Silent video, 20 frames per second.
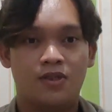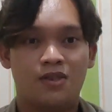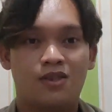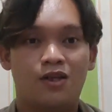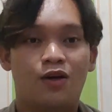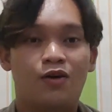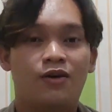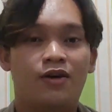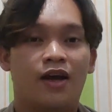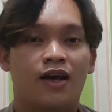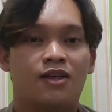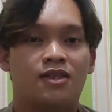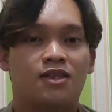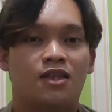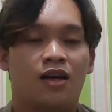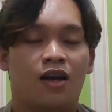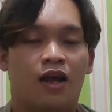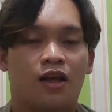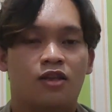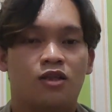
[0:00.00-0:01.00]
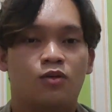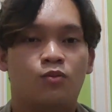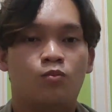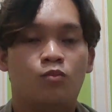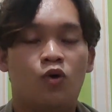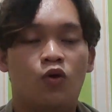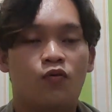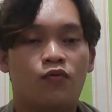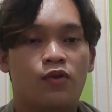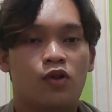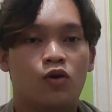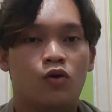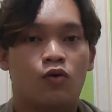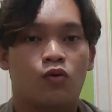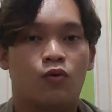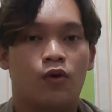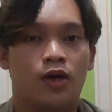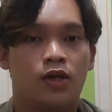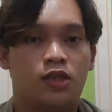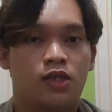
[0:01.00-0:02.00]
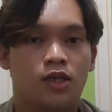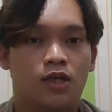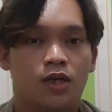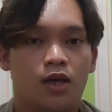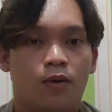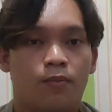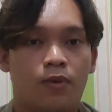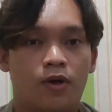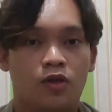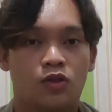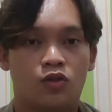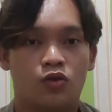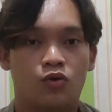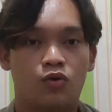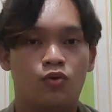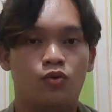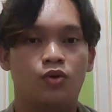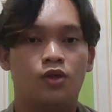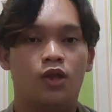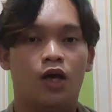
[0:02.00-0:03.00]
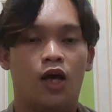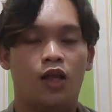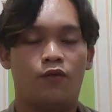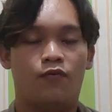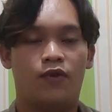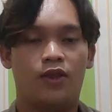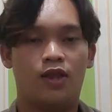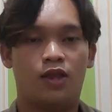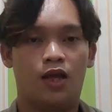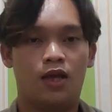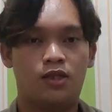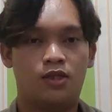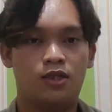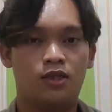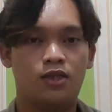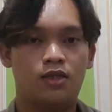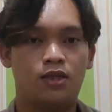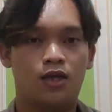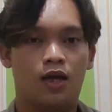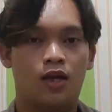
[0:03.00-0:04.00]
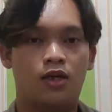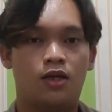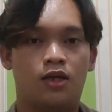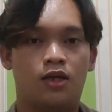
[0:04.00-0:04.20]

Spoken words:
So next, let's move to question number 2, the advantages and